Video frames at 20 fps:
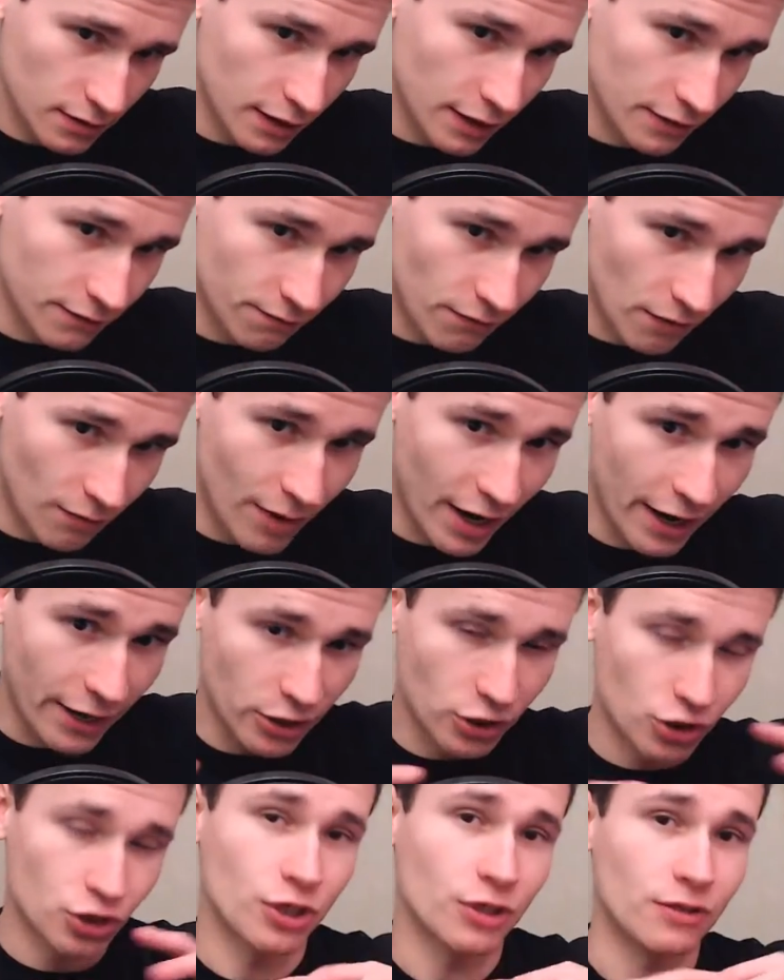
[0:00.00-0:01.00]

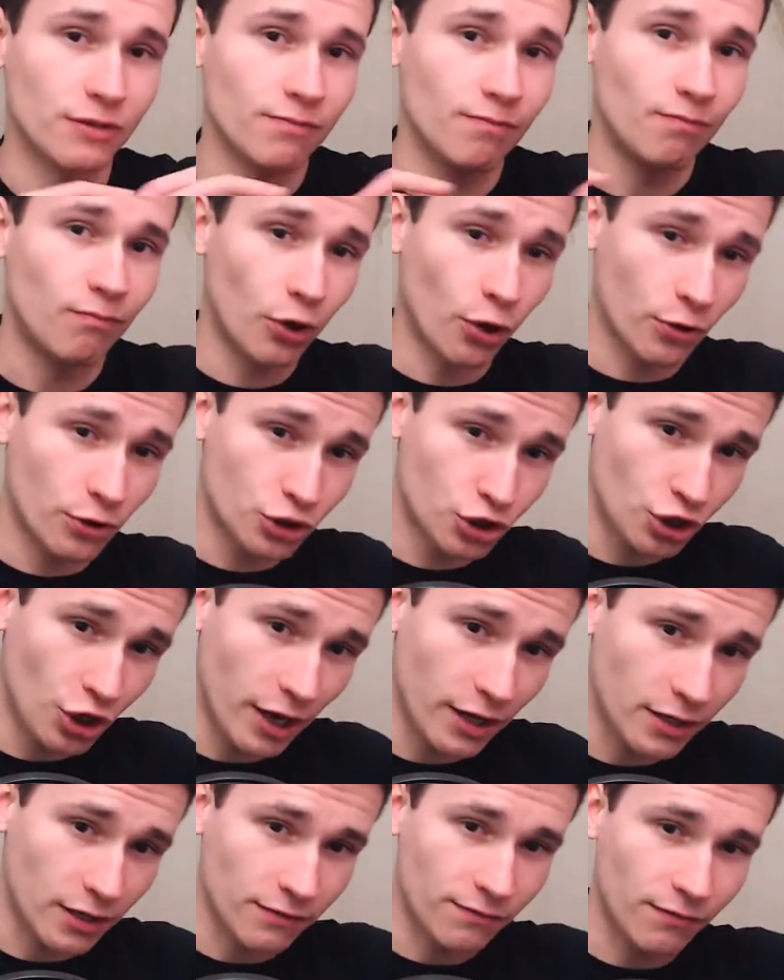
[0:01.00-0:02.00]
information,
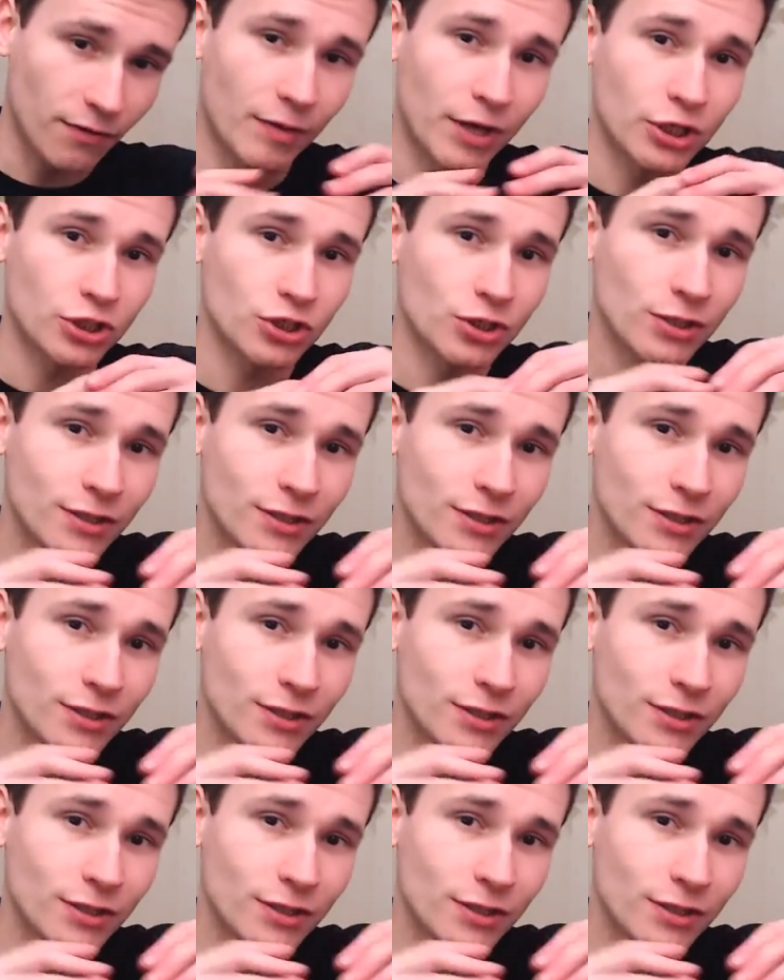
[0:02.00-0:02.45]
blockchain information.